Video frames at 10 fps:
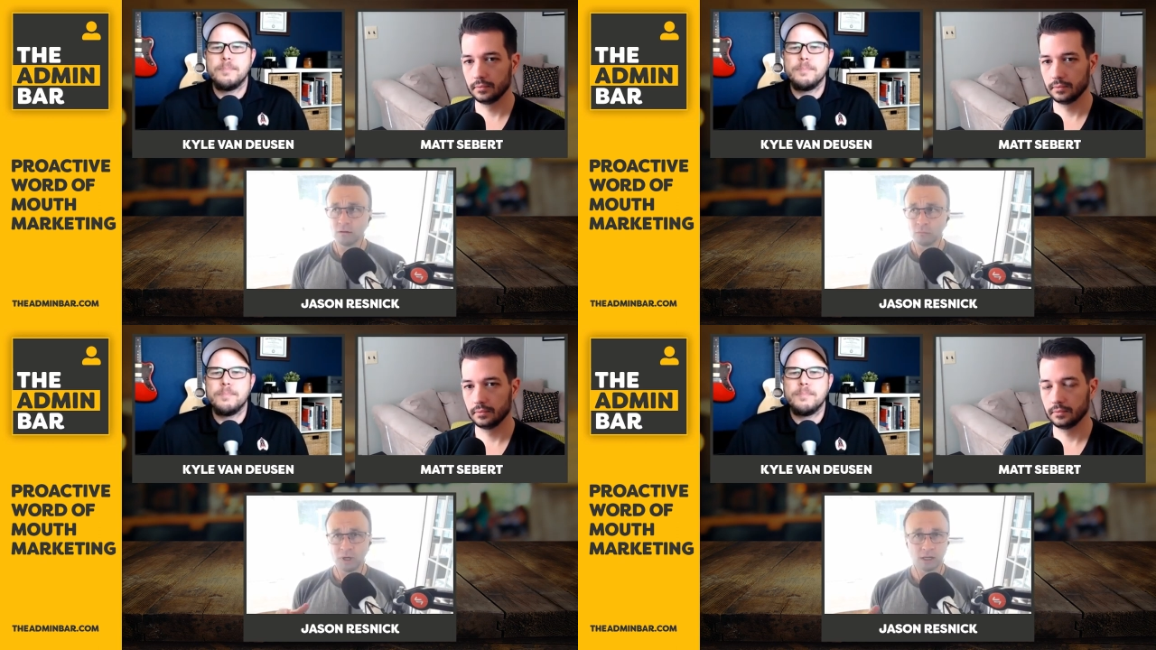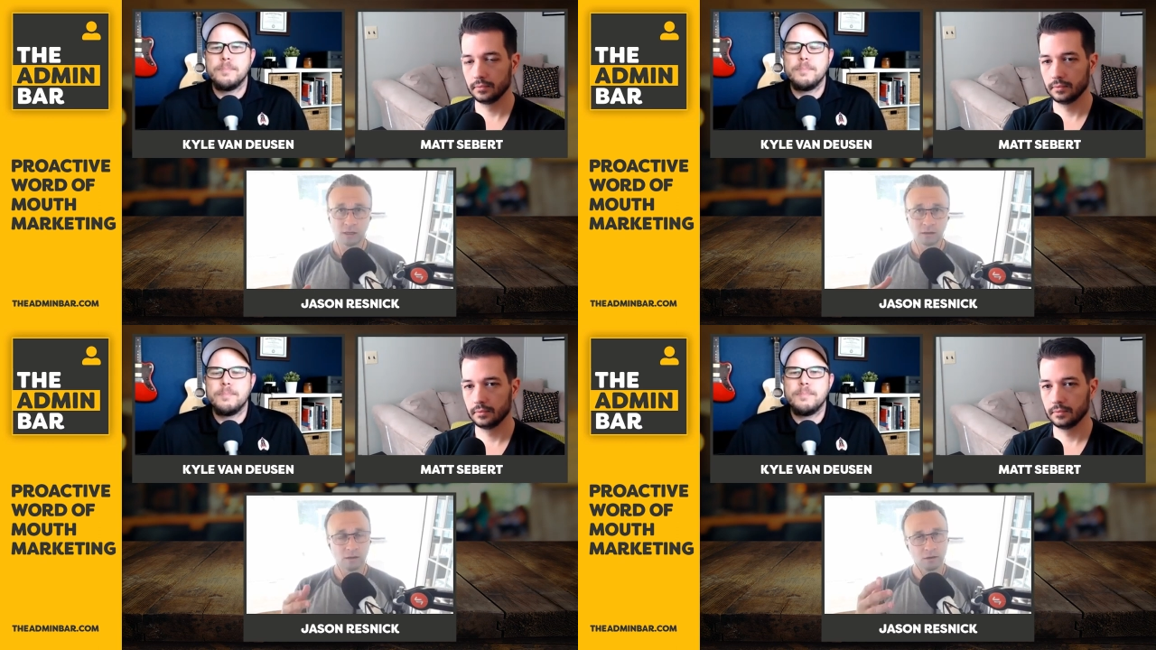
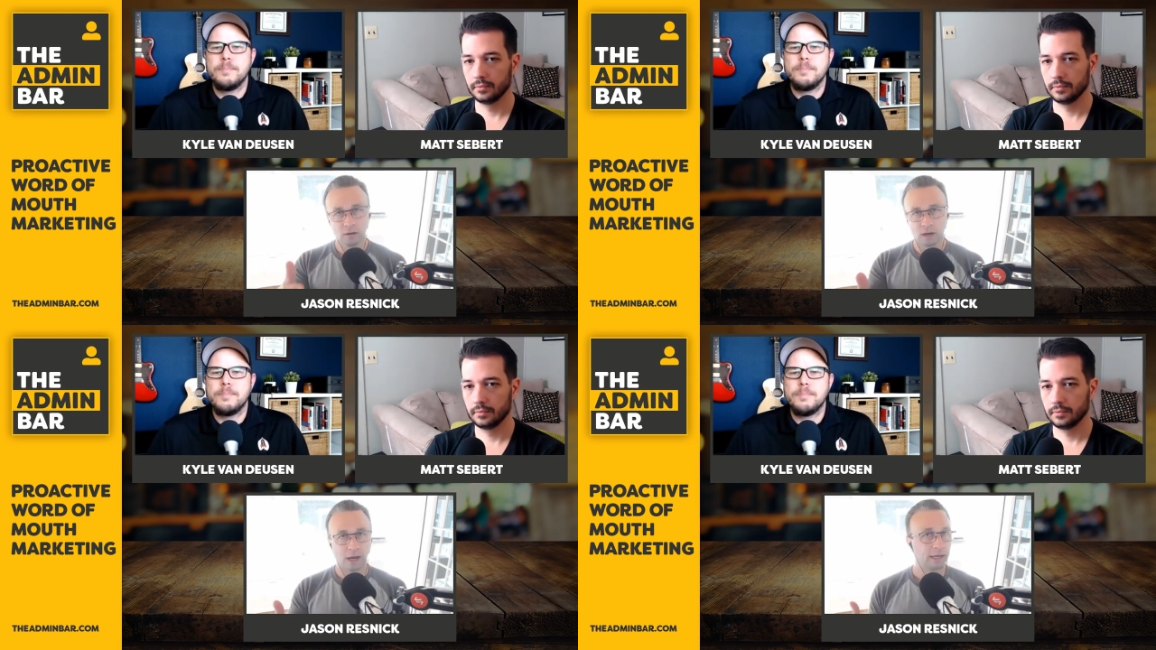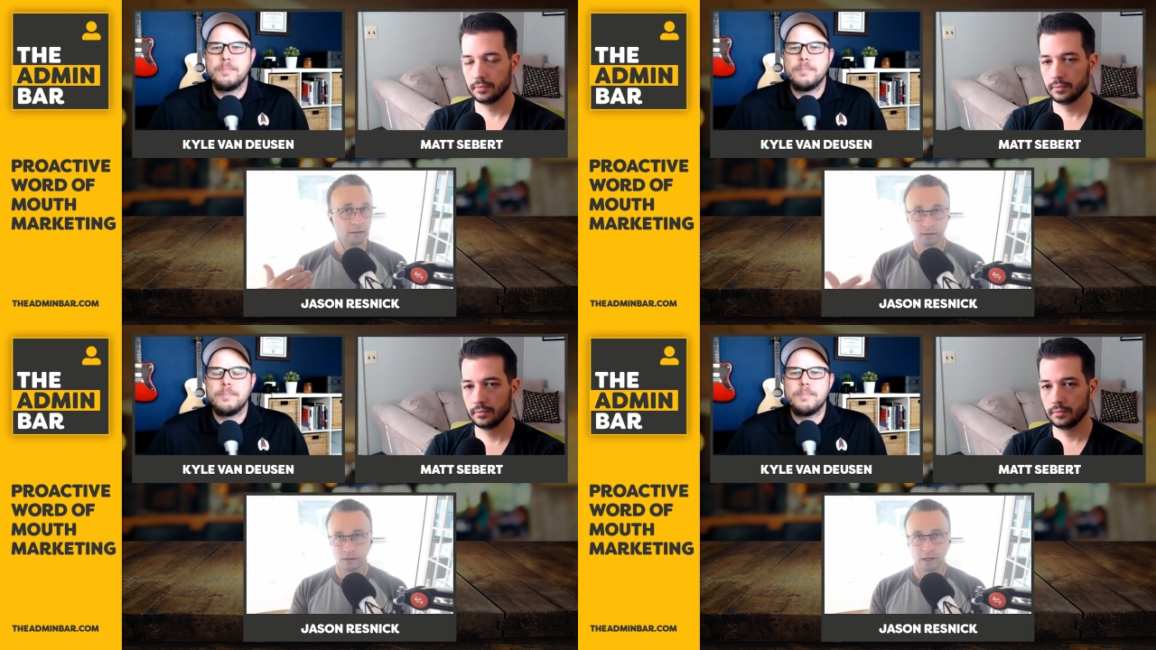Speaker 1: meaning I get
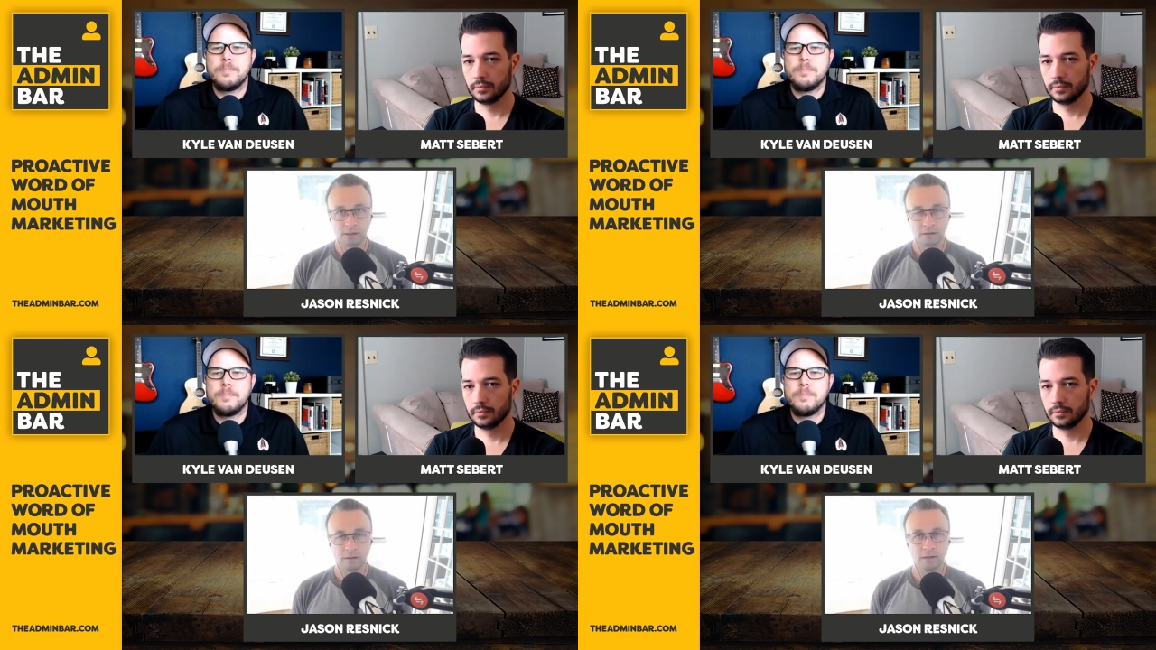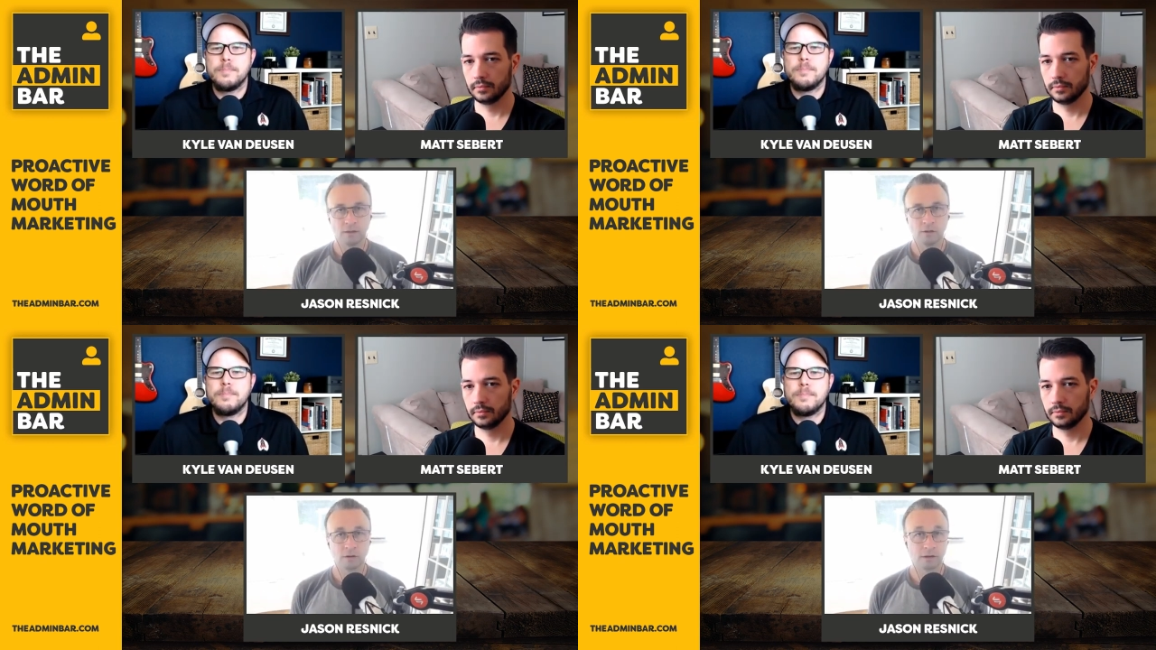the idea that
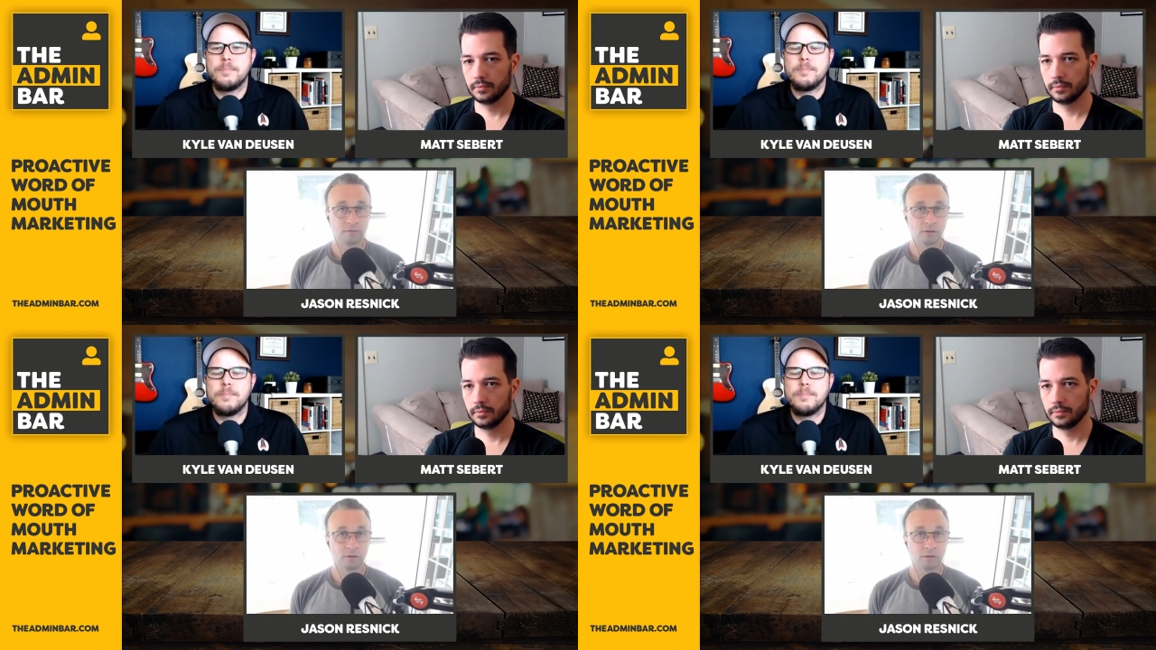you don't have